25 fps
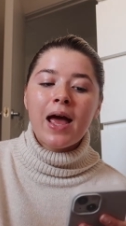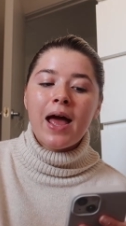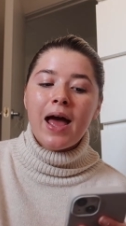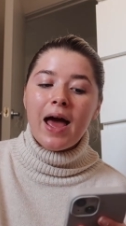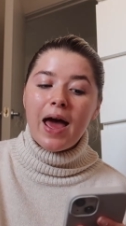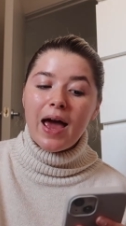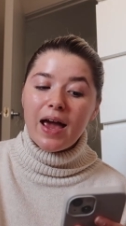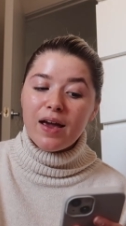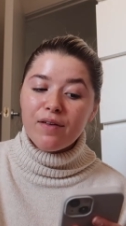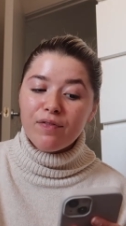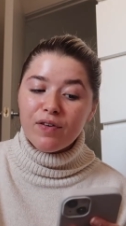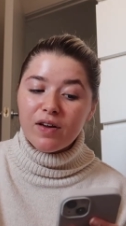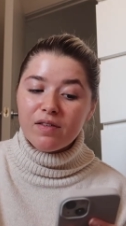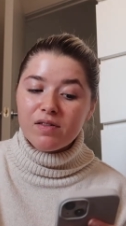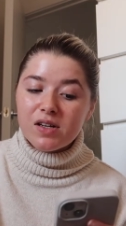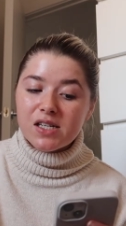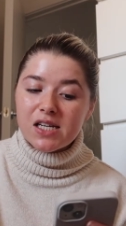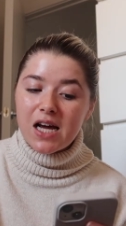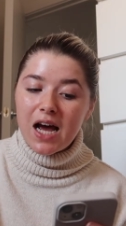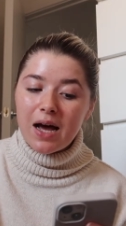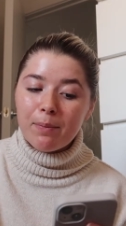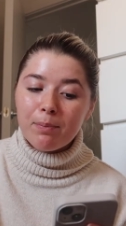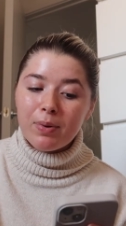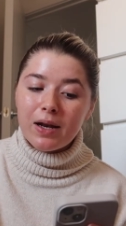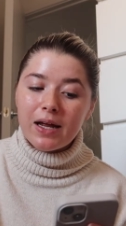hay fever
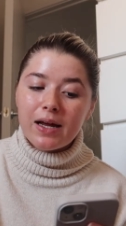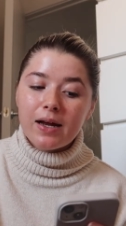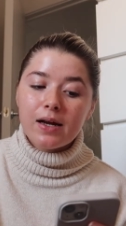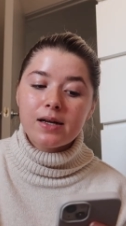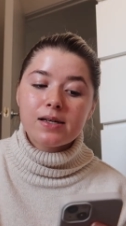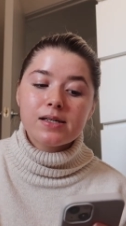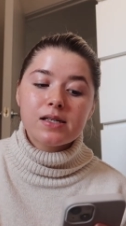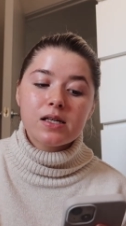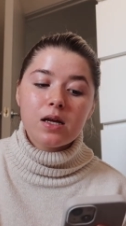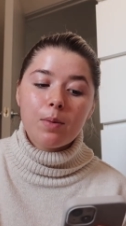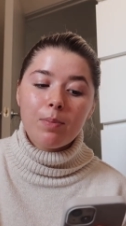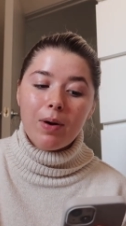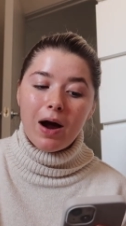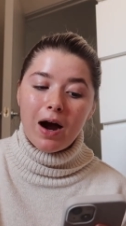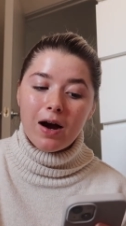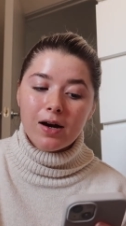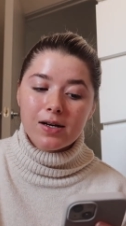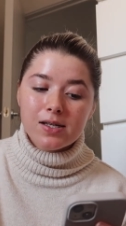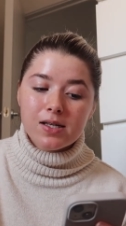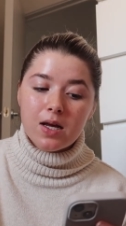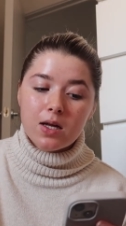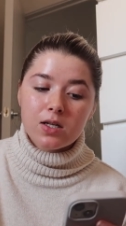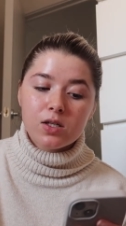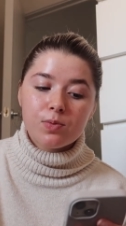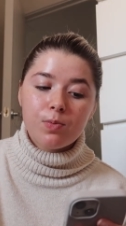tablets,
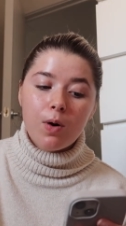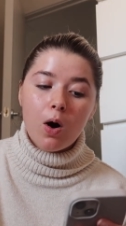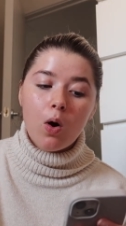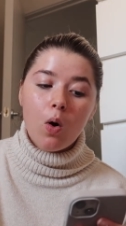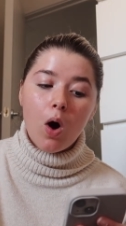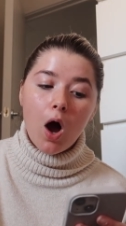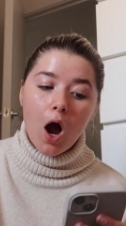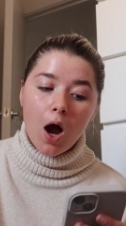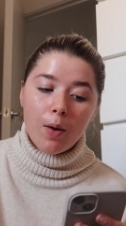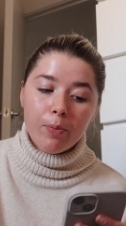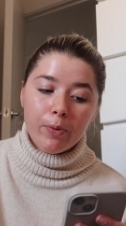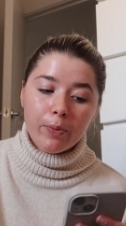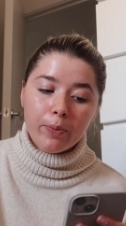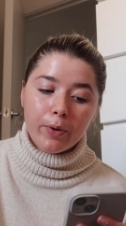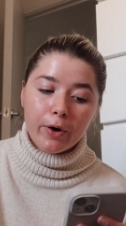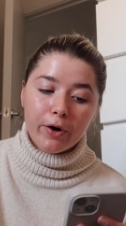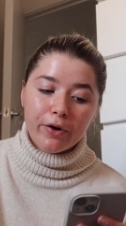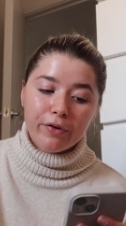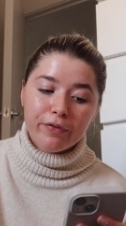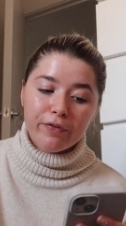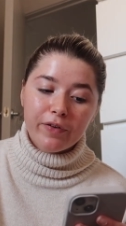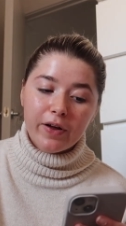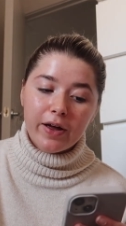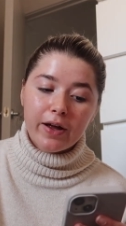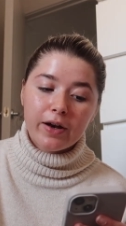paracetamol,
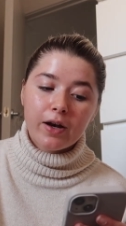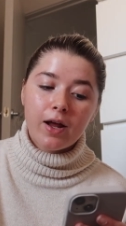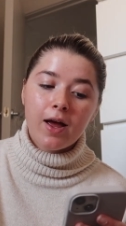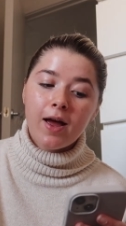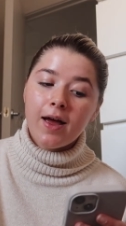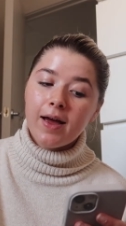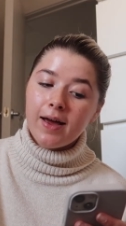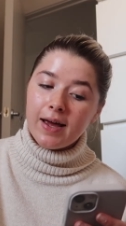ibuprofen,